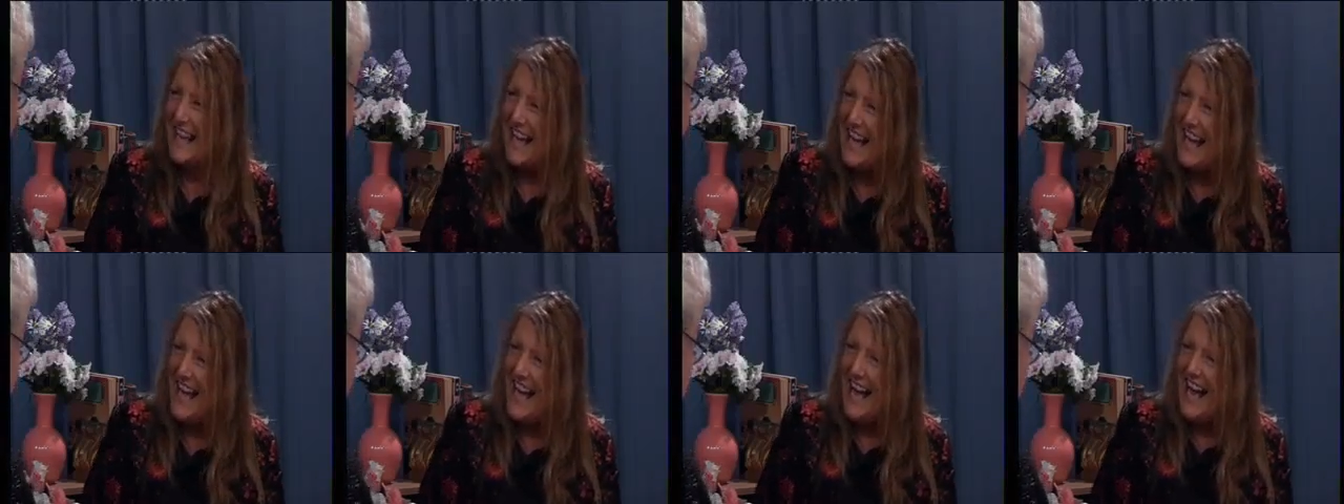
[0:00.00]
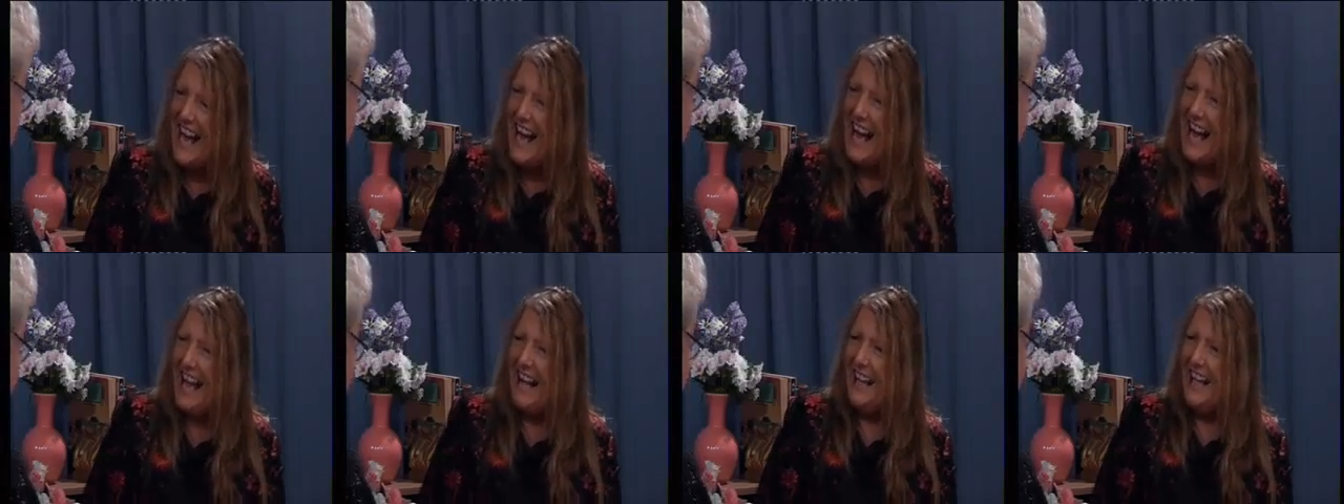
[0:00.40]

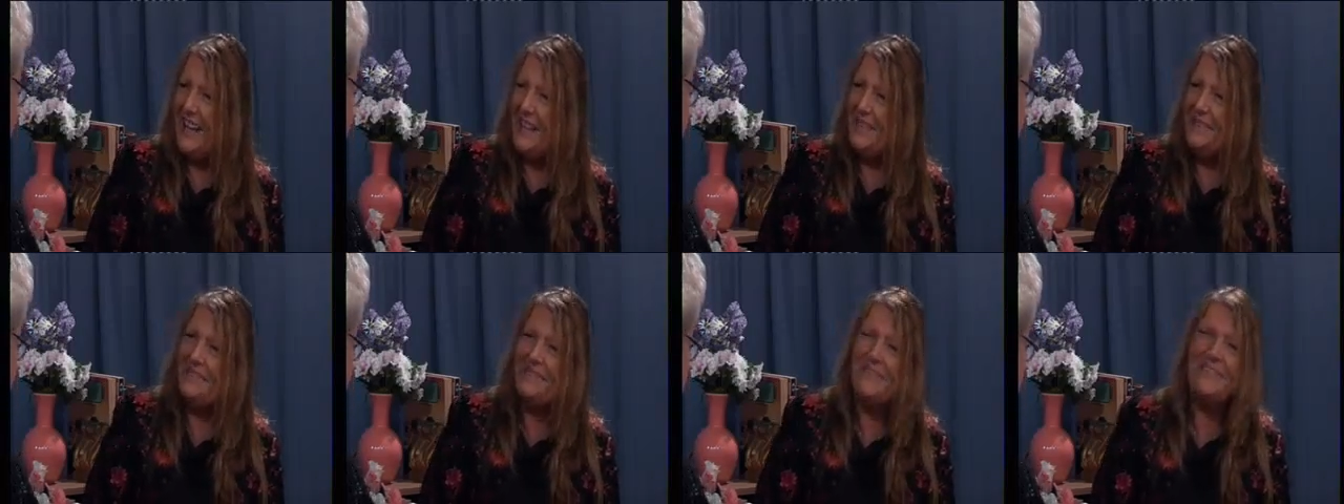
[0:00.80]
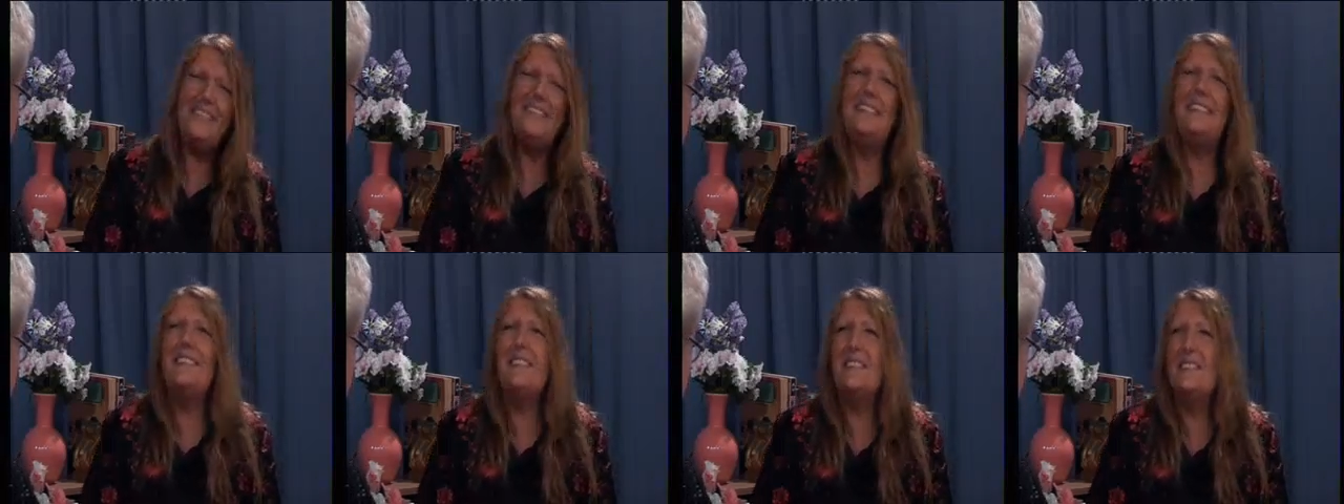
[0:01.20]

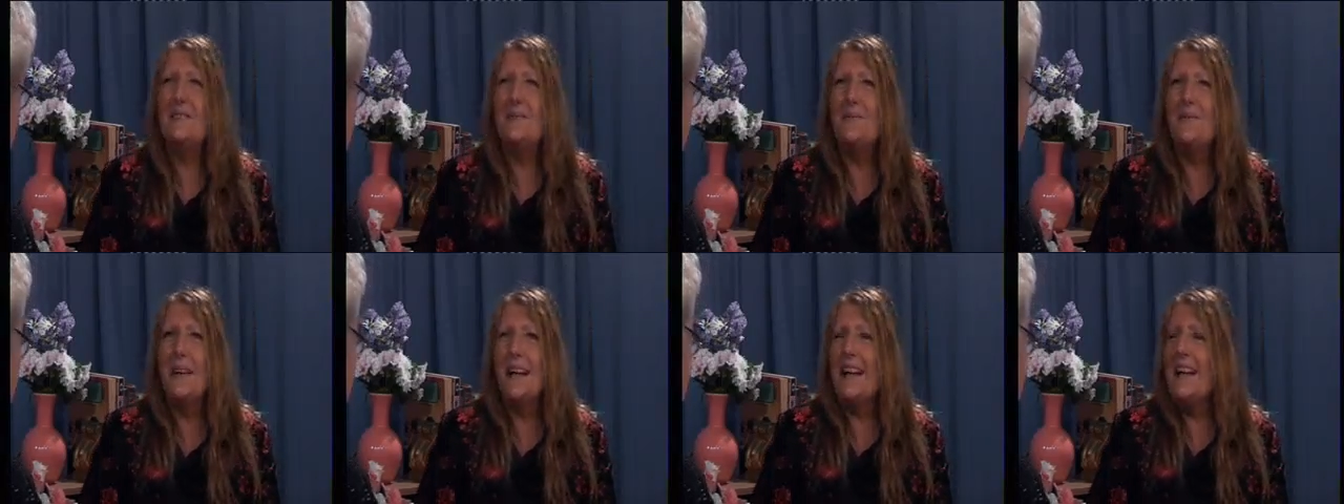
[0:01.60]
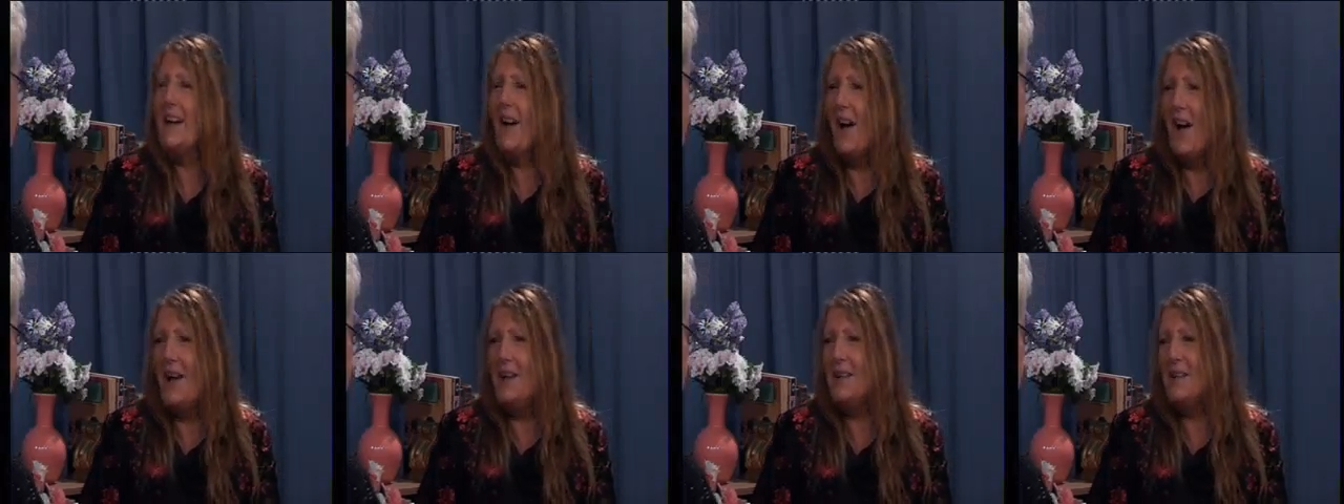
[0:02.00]
I